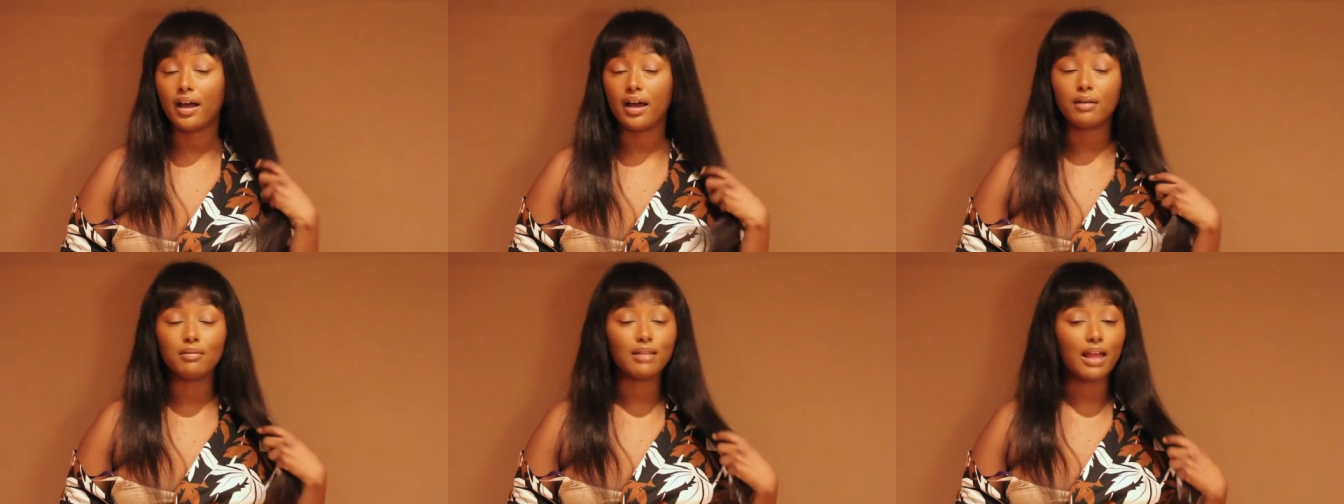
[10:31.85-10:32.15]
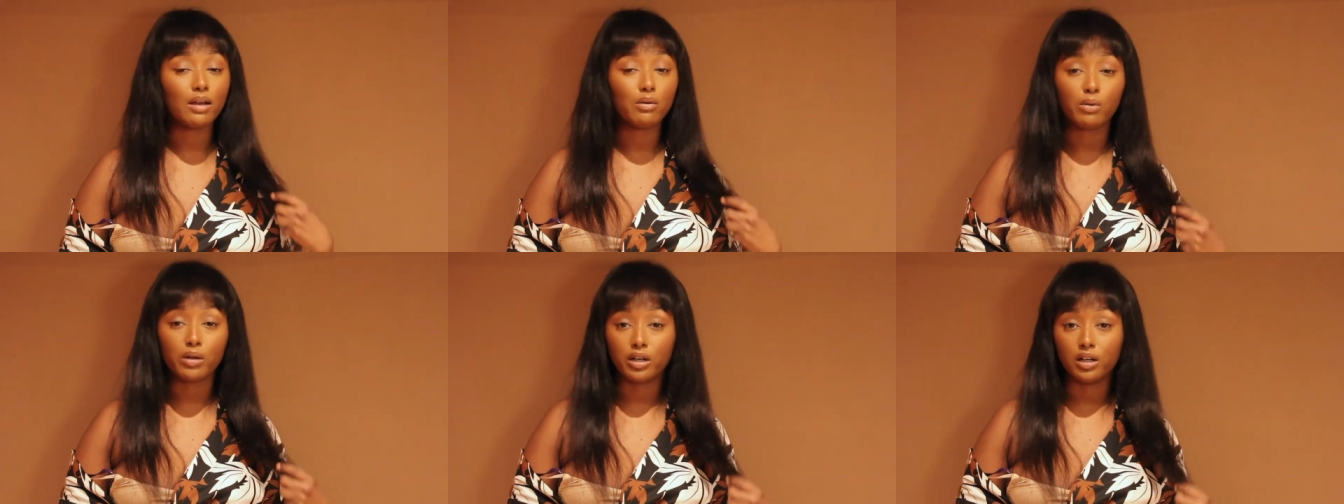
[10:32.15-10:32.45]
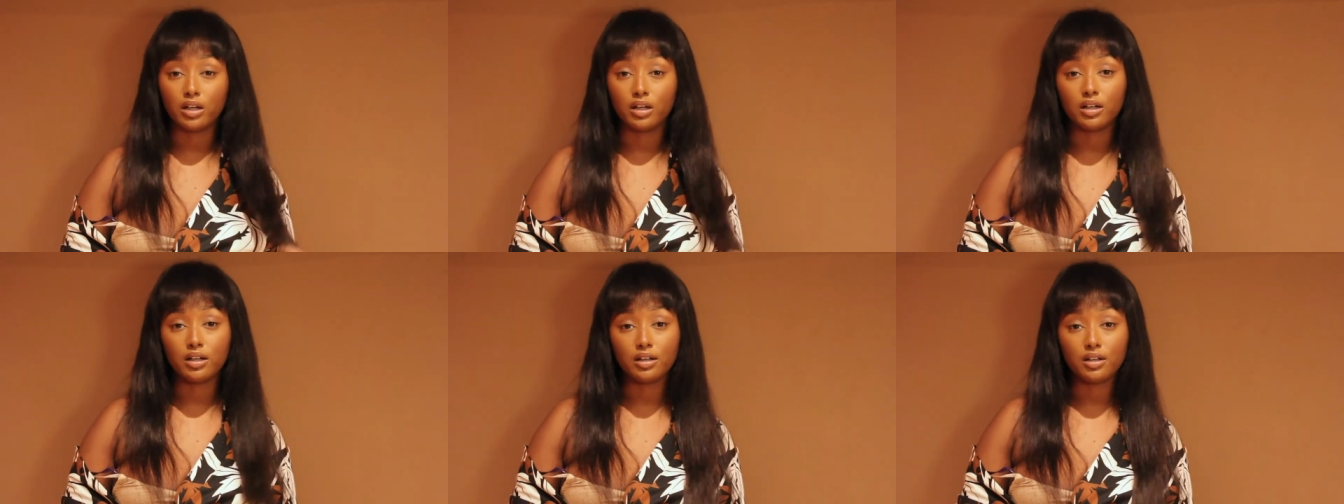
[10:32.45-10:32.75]
I don't like
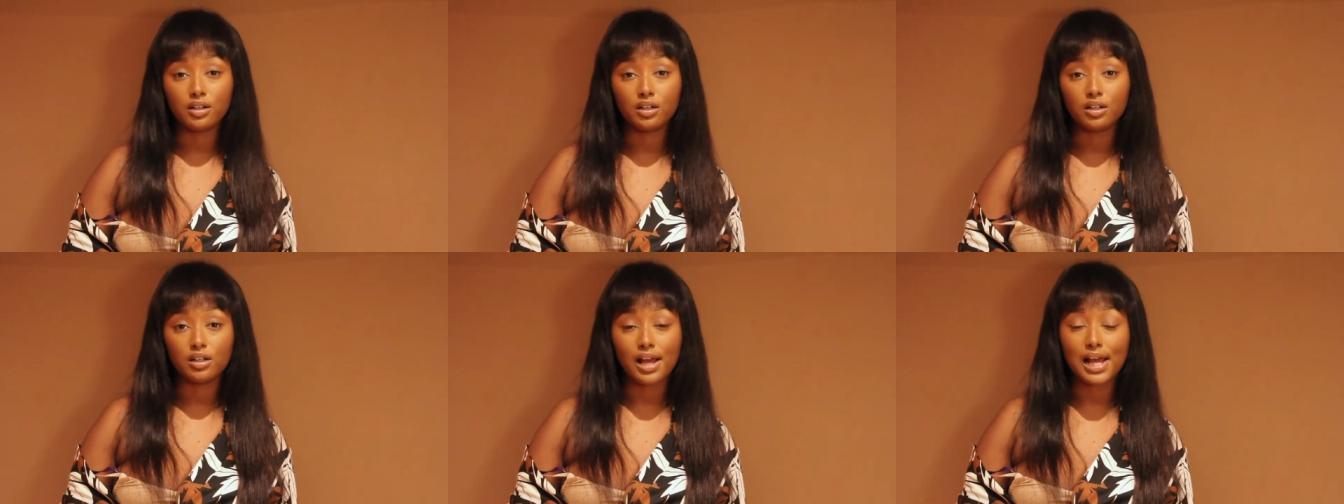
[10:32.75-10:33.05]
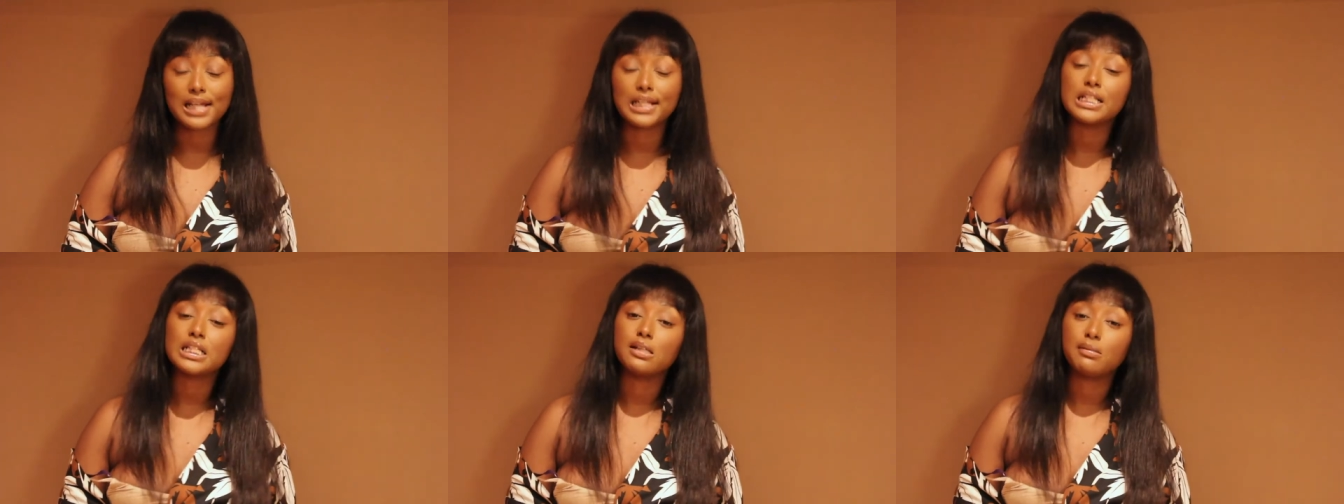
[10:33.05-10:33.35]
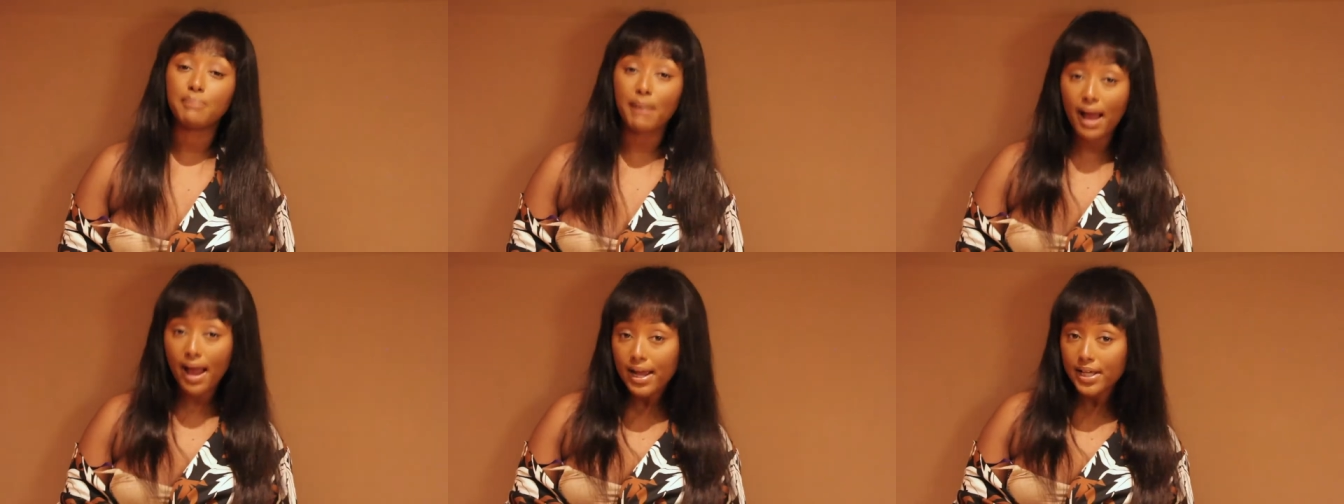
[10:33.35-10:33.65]
winter. I
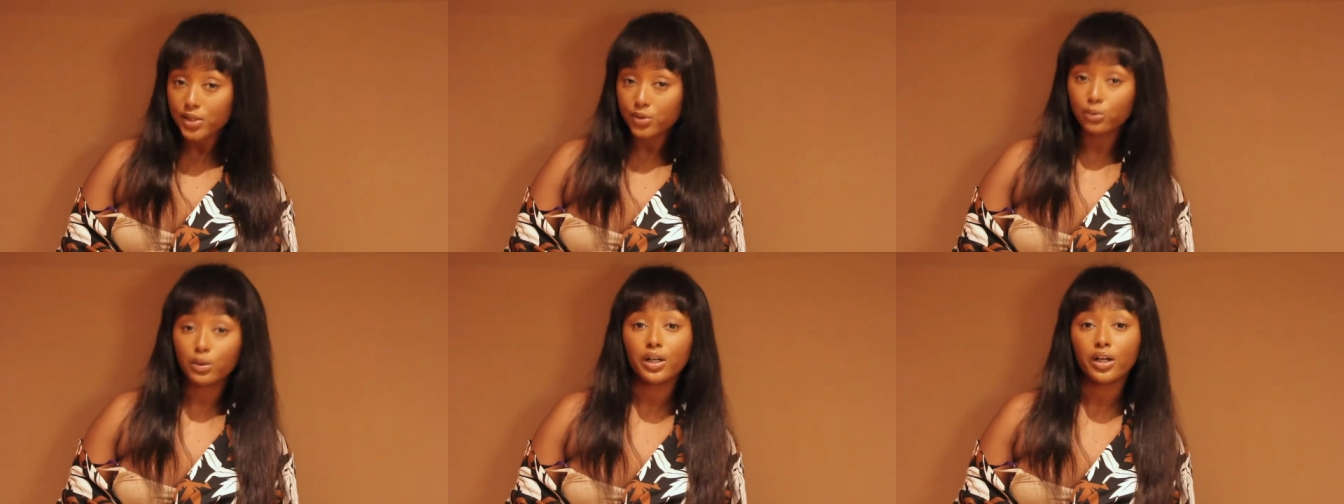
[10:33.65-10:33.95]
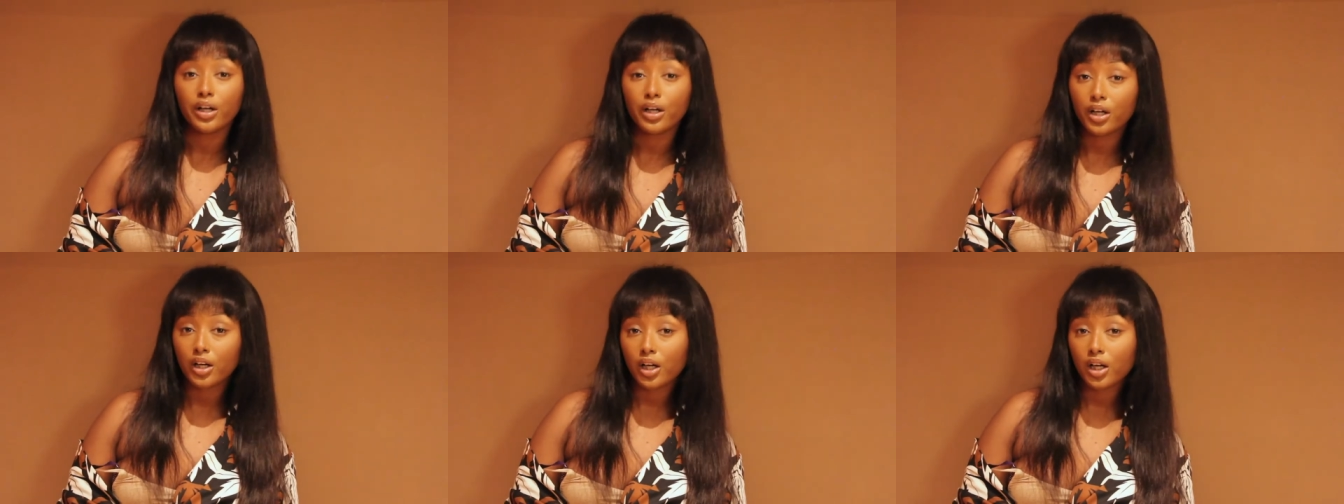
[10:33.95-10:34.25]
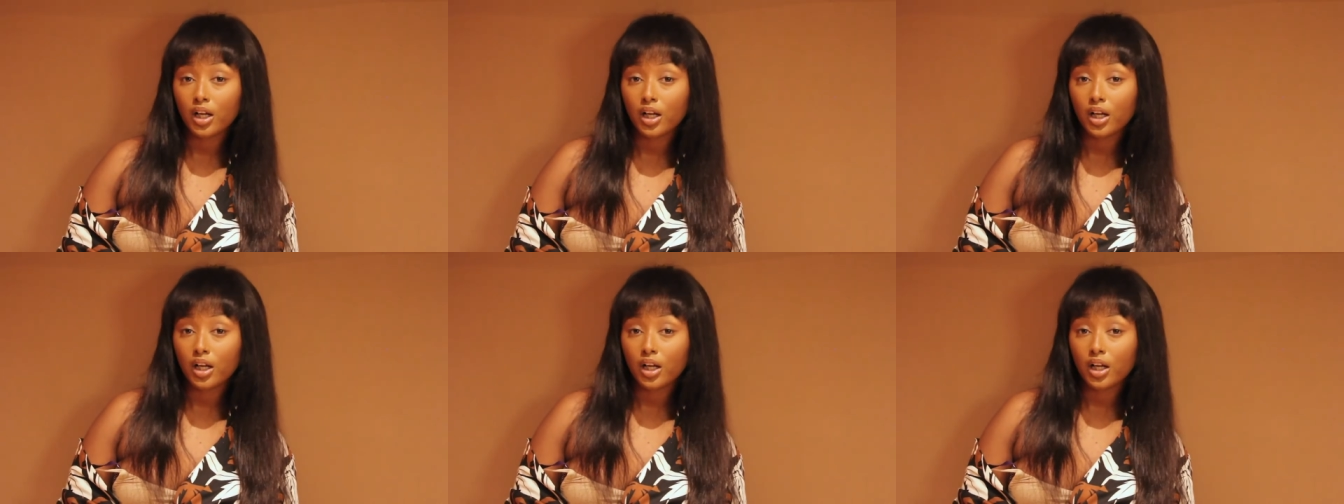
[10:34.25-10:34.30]
despise winter.